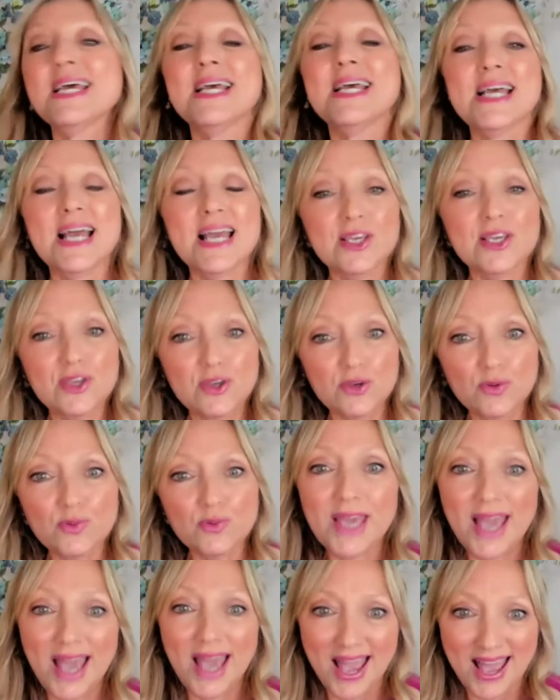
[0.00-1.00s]
You
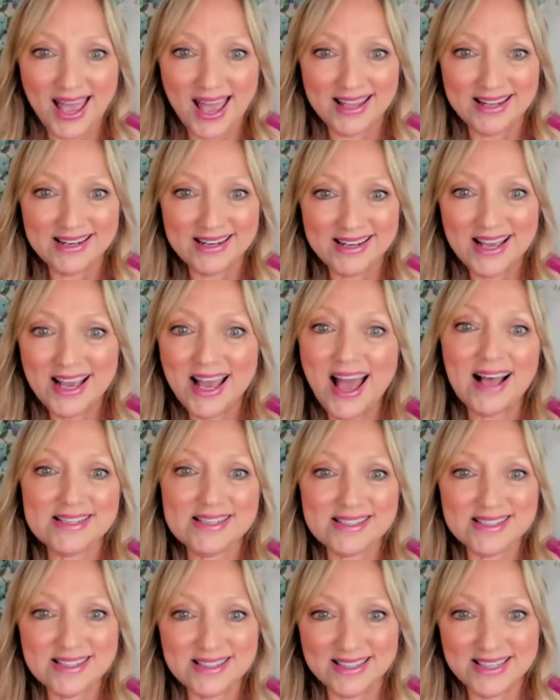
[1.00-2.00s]
can, as a
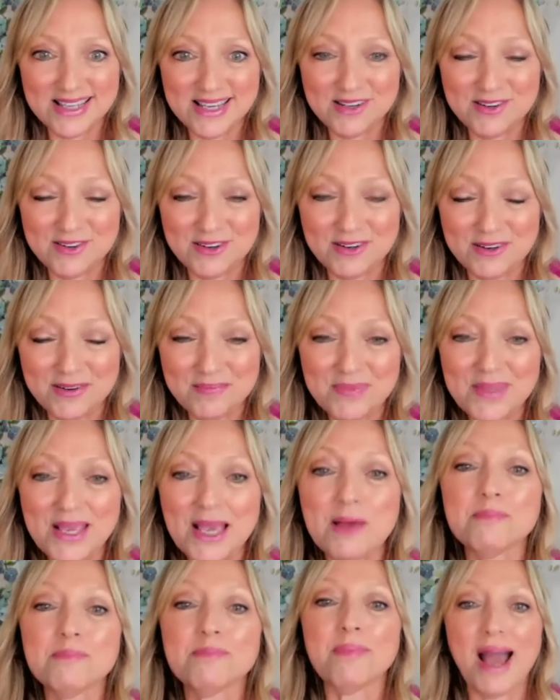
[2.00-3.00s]
leader,
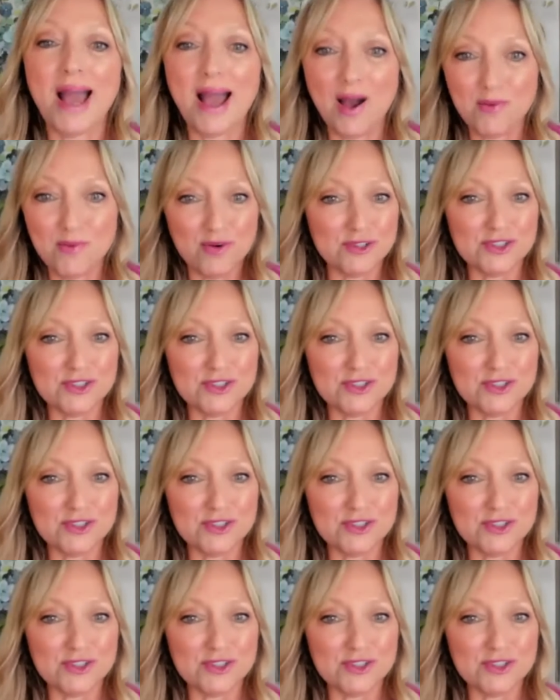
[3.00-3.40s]
empower